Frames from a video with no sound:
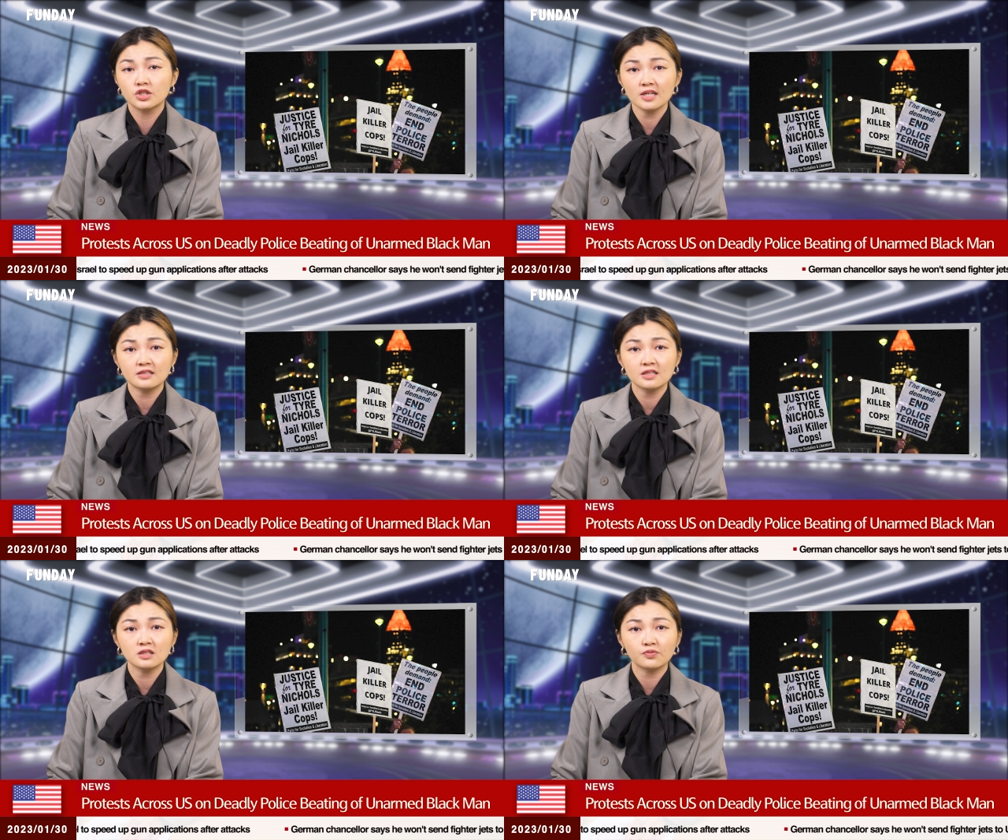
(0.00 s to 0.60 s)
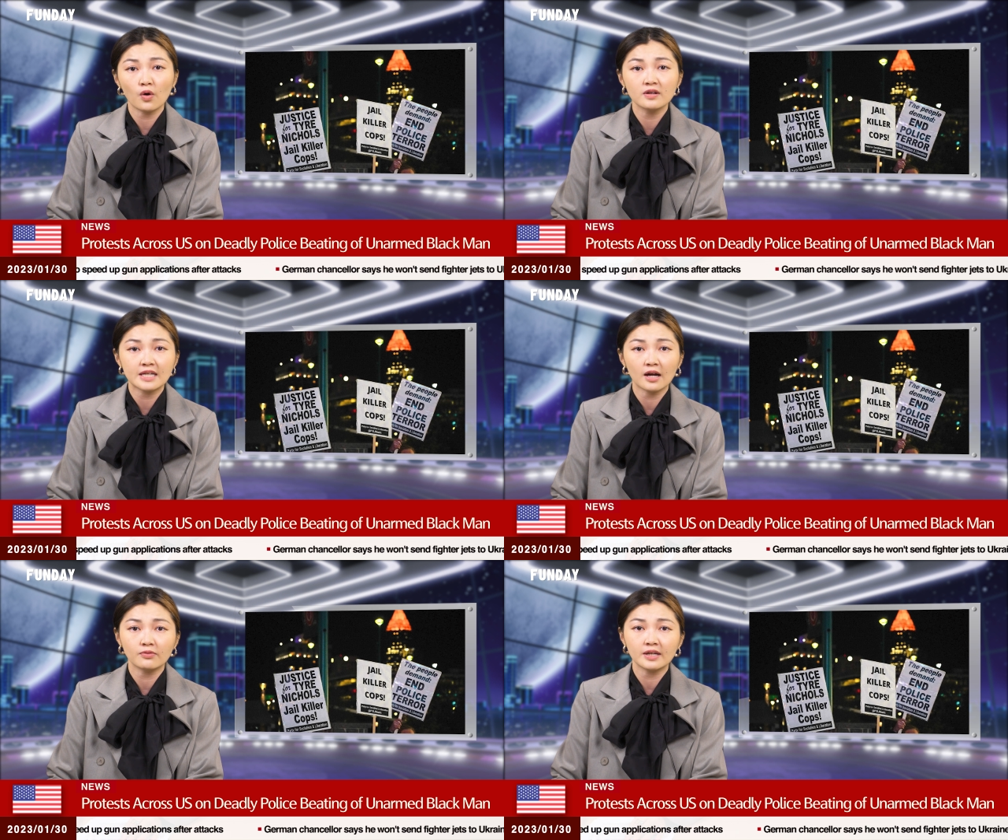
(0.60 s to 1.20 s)
Justice for
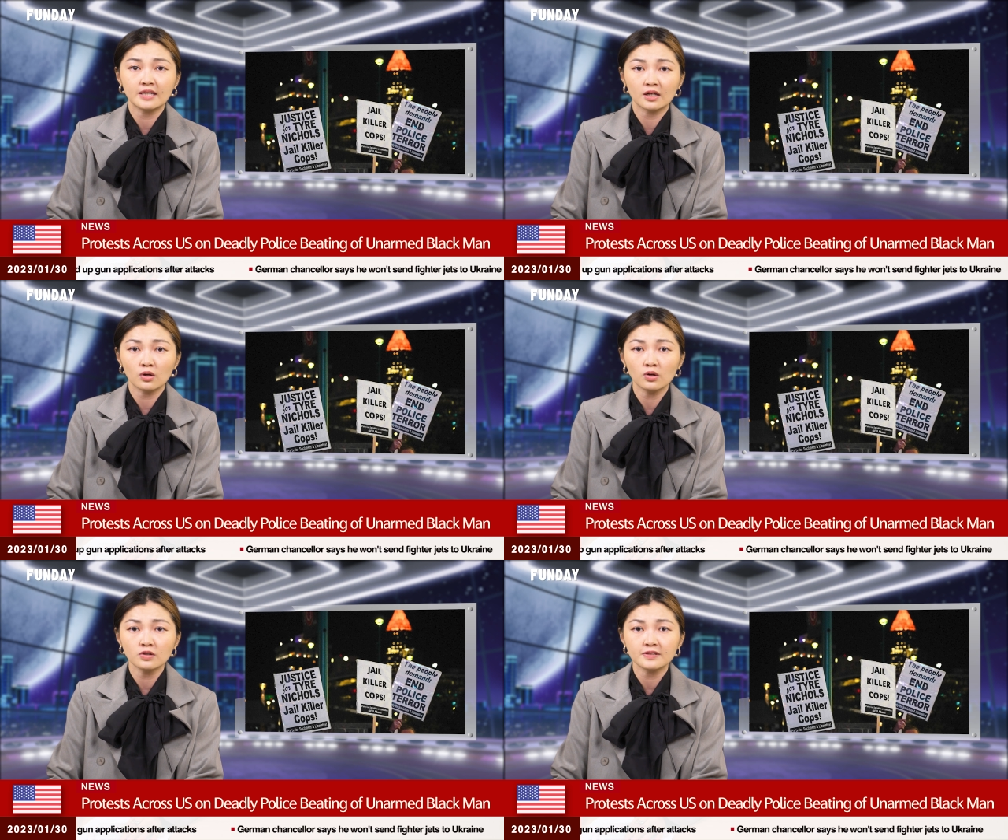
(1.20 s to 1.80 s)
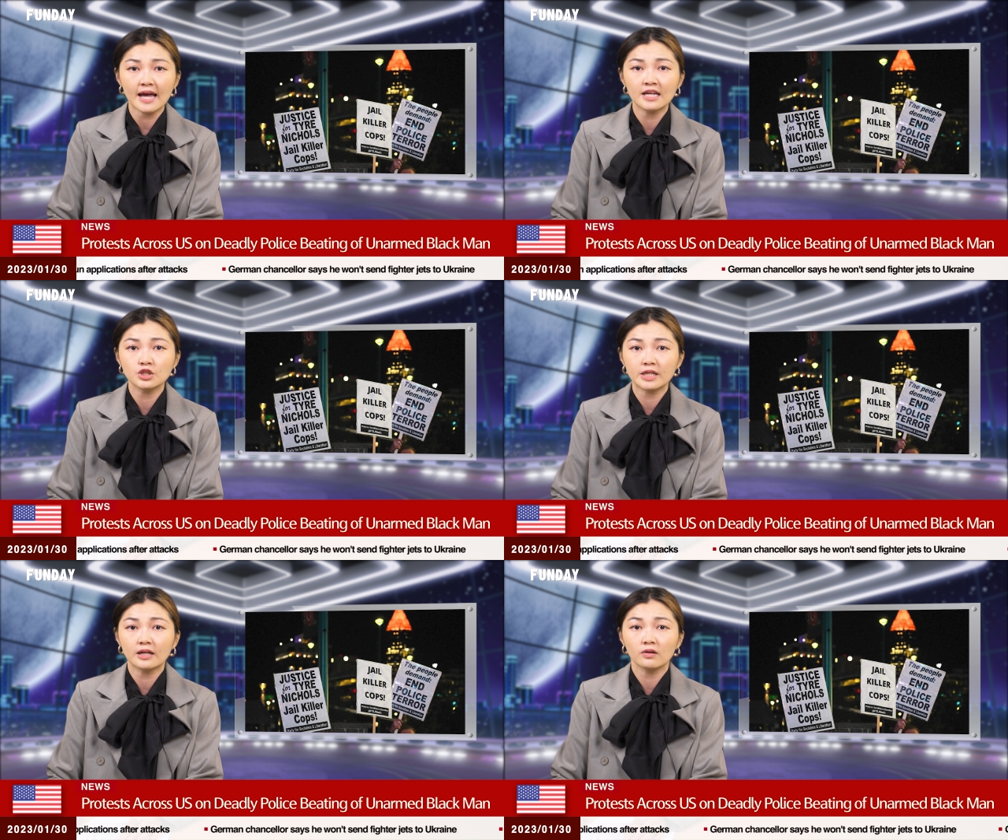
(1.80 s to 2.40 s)
Tyre Nichols
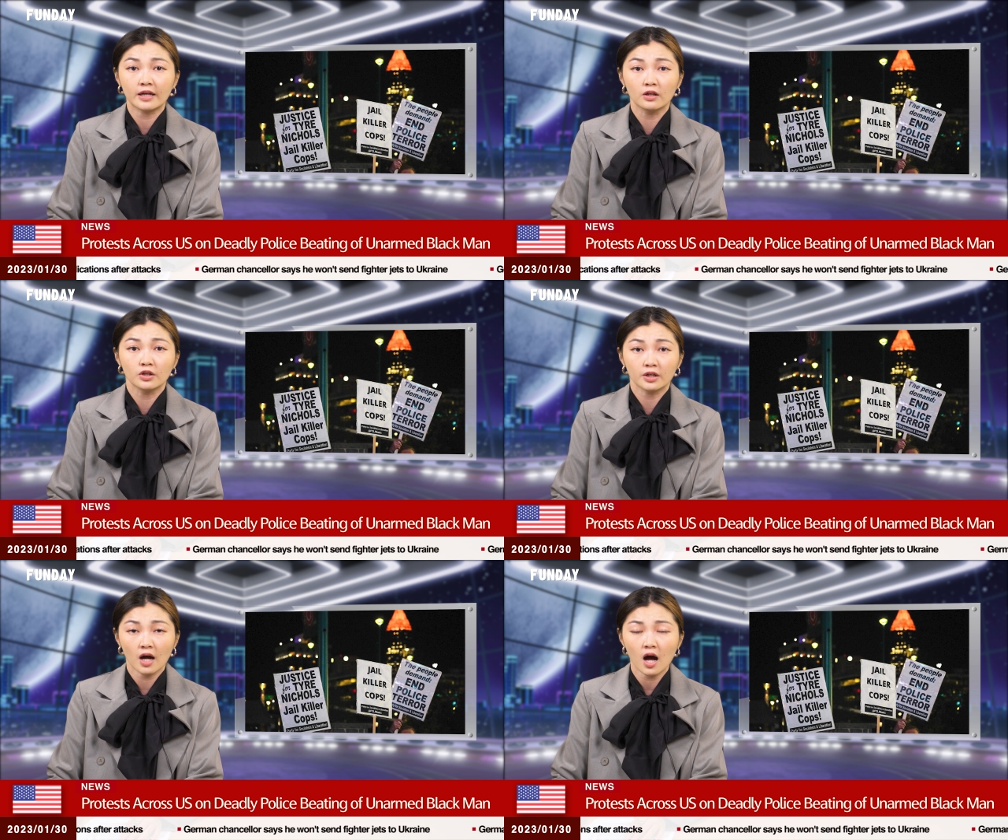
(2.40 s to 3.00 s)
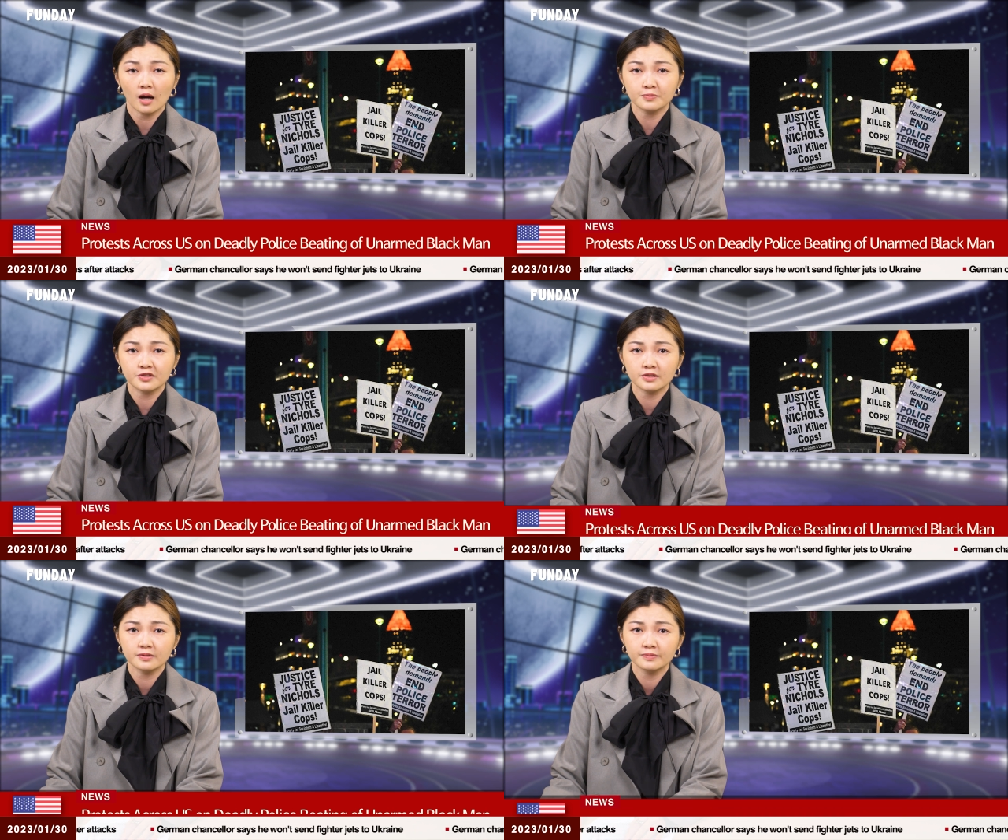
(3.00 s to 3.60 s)
and Jail Killer
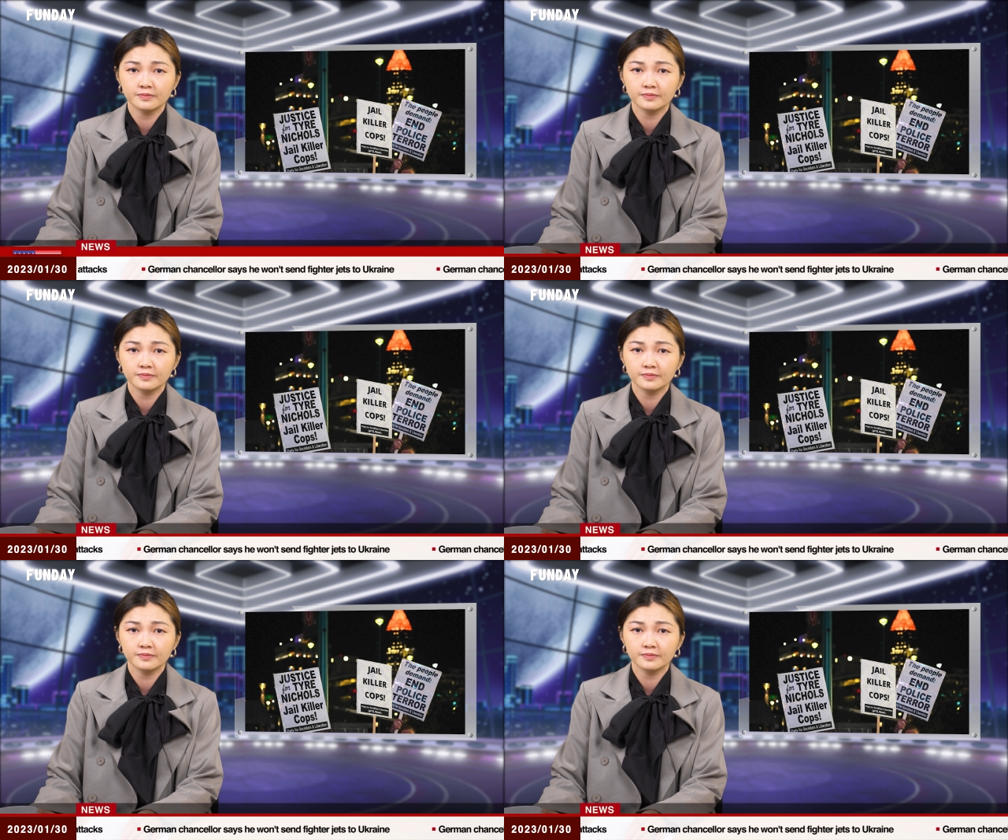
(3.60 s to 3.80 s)
Cops.